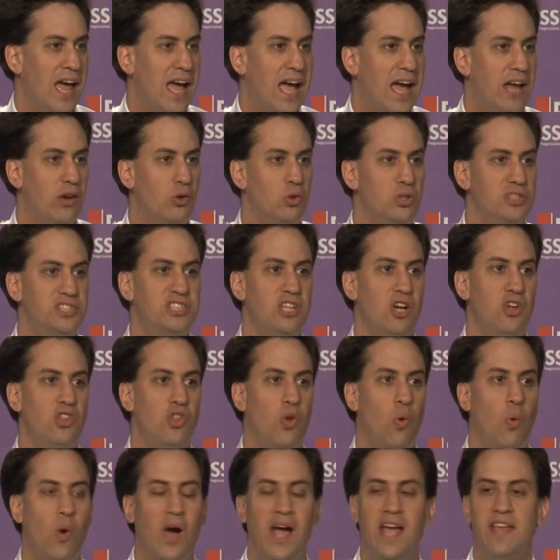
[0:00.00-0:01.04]
and also
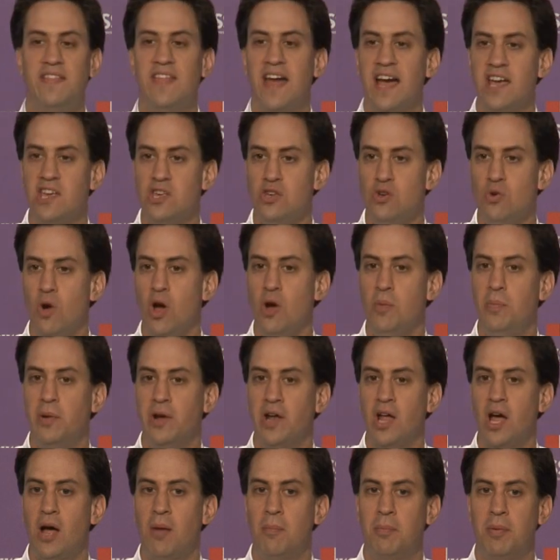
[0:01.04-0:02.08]
the way that you
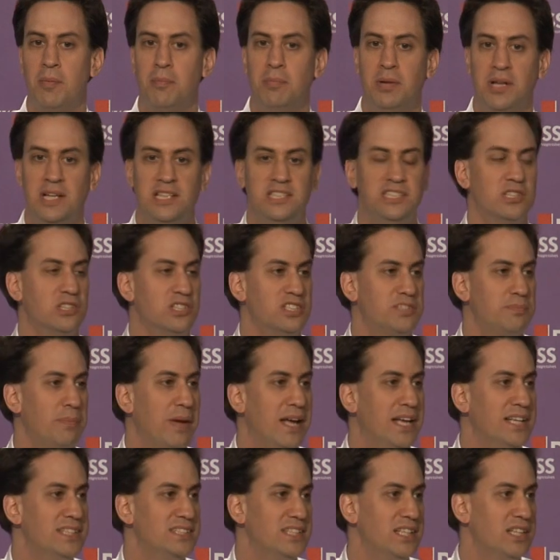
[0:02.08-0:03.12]
open up political
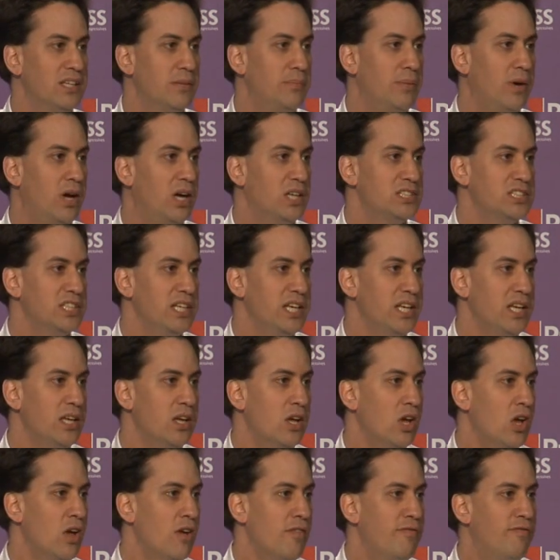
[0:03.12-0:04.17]
space in the party
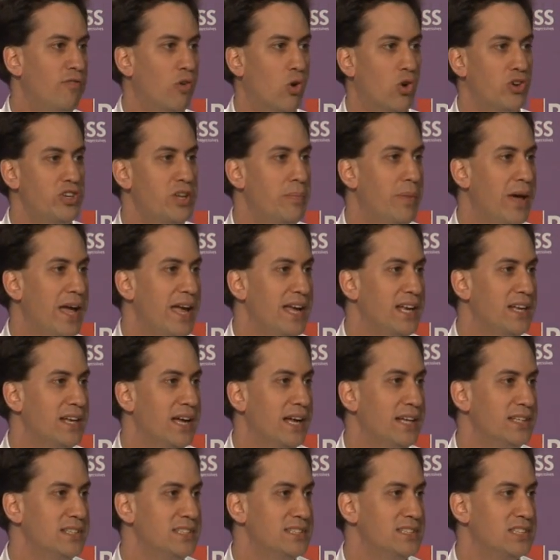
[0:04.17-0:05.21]
for debate
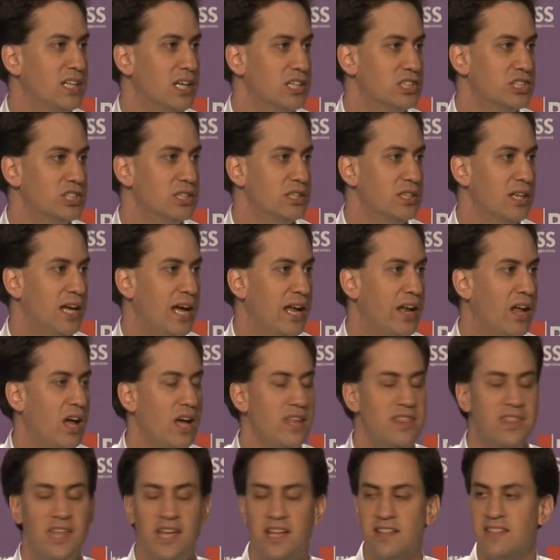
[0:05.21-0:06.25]
and discussion. And
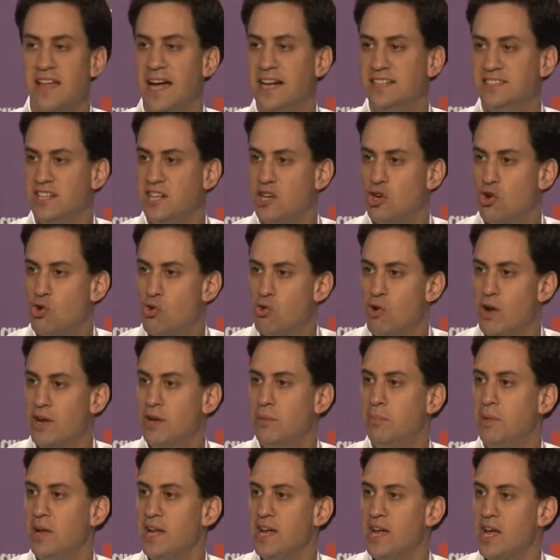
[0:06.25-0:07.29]
I think that is an
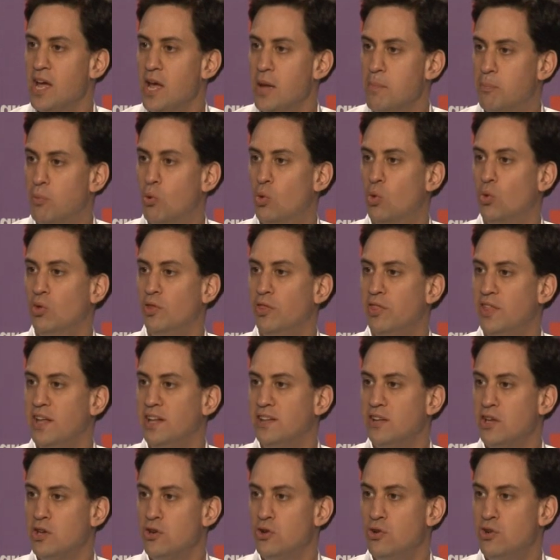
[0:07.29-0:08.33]
incredibly important
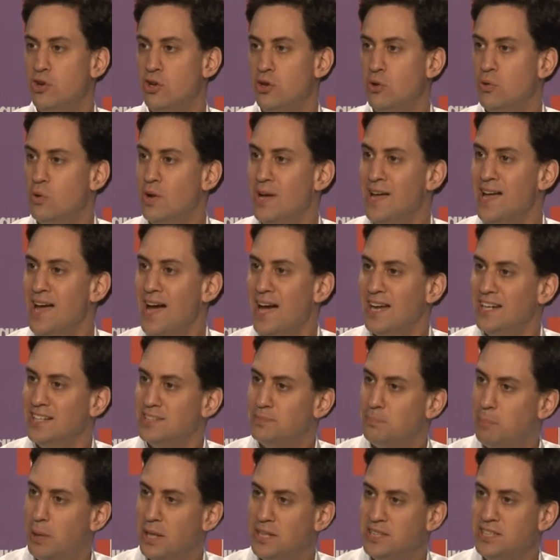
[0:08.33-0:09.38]
thing that you do, and
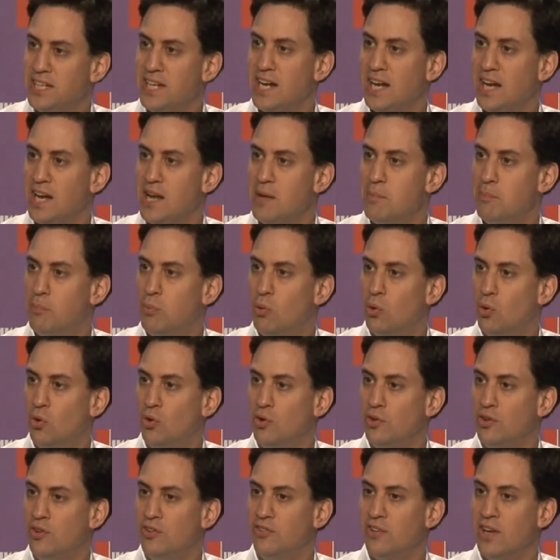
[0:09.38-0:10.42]
it's particularly
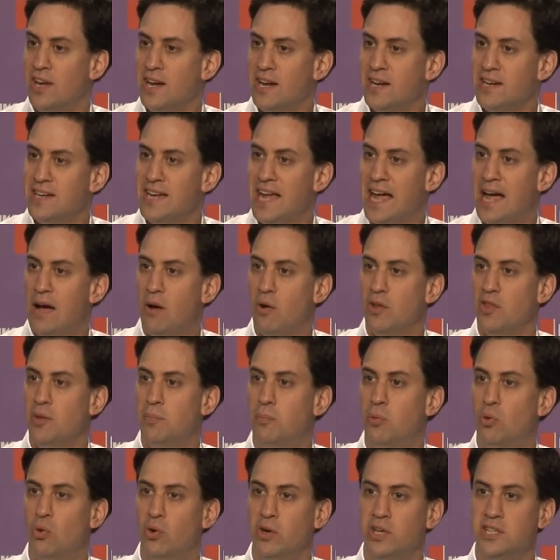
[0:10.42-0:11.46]
important now at the
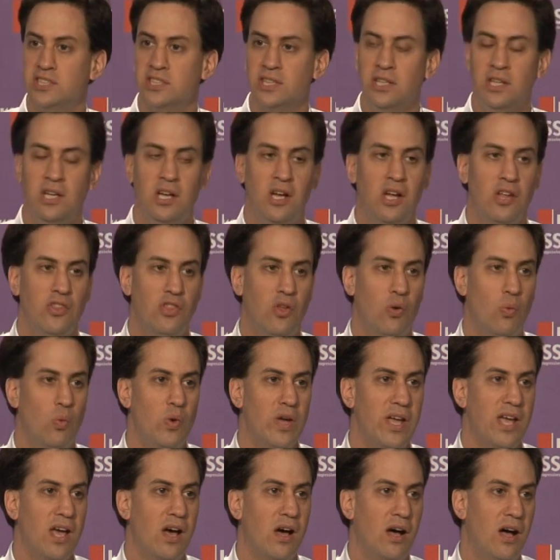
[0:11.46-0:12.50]
point that
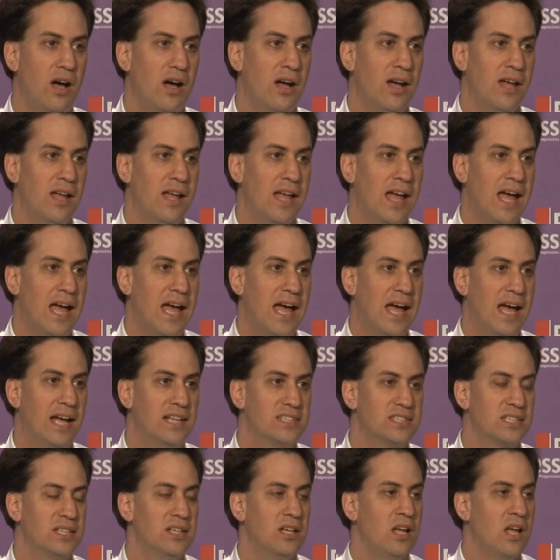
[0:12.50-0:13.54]
we are
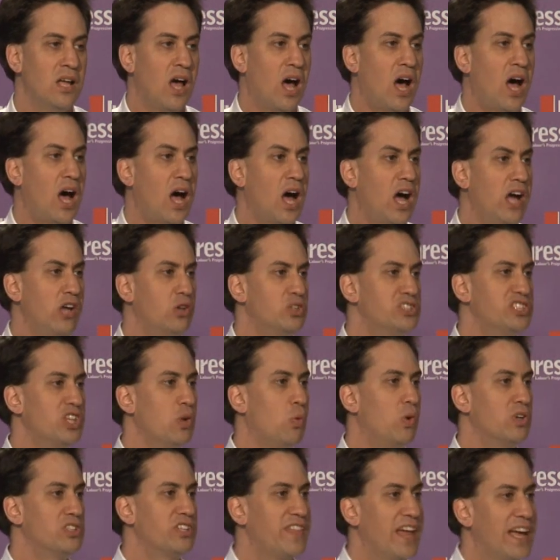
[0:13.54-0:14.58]
at. I also
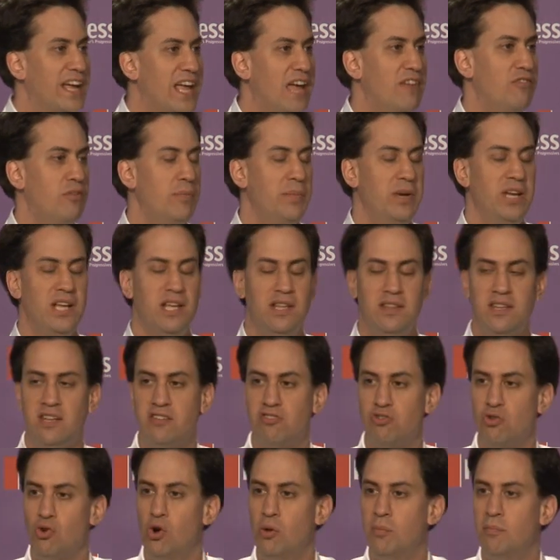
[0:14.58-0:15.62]
want to thank everybody in
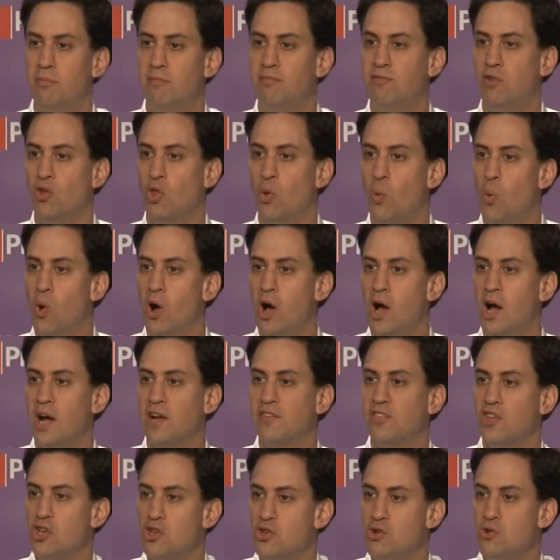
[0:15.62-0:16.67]
this room for the
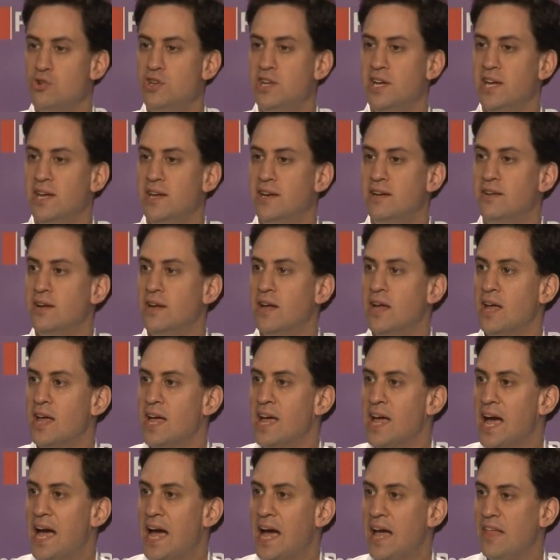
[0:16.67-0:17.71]
work that you did
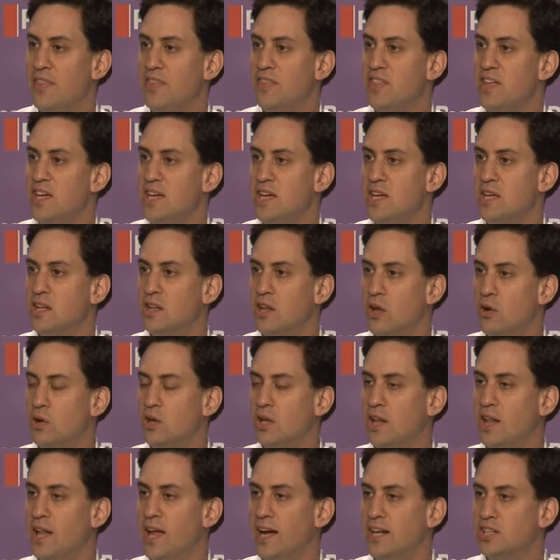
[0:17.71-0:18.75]
at the
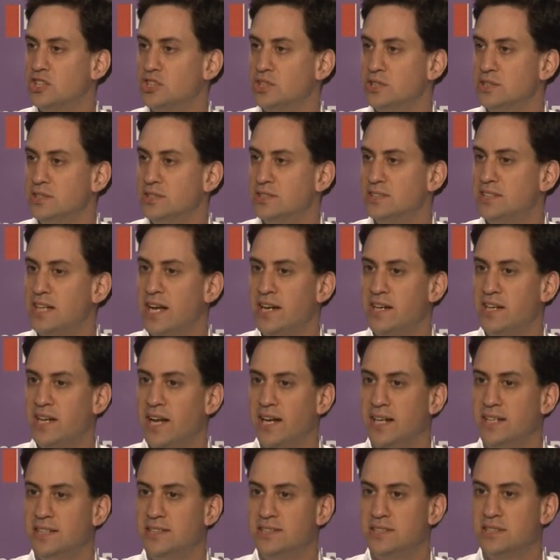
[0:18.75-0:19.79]
local elections 10
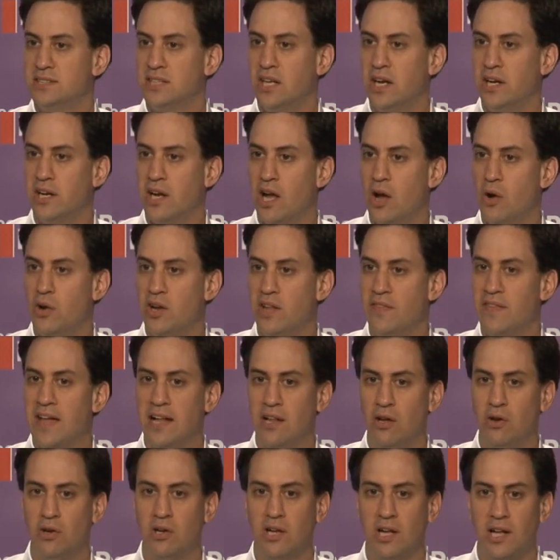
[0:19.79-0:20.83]
days ago and in
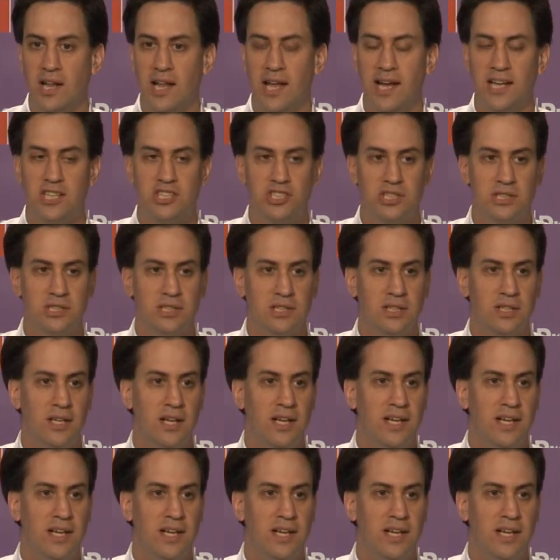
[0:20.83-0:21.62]
that local election